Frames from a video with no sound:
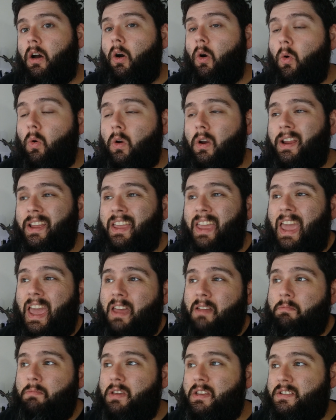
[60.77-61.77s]
or it
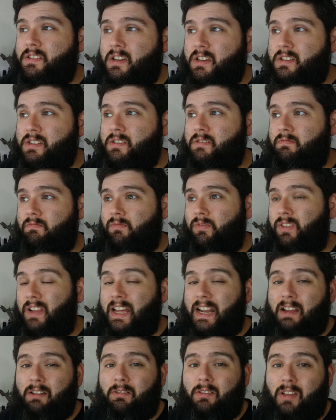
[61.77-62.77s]
can be just
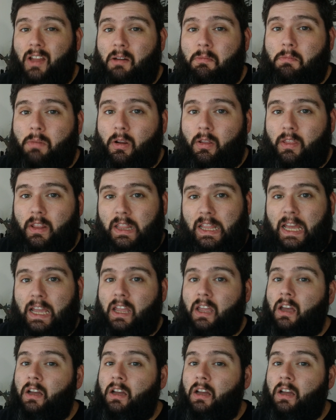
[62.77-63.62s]
flat out lumber that